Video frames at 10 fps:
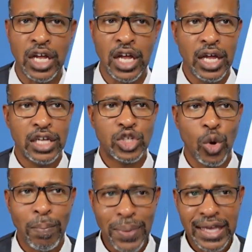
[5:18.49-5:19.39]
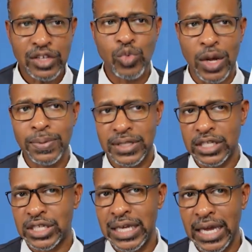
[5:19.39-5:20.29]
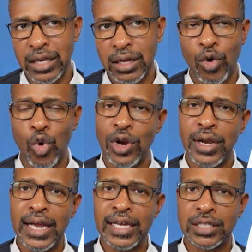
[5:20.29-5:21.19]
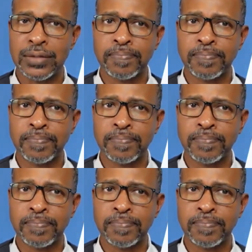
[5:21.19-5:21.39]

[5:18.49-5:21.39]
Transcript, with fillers: And so a beast represents a kingdom or a nation.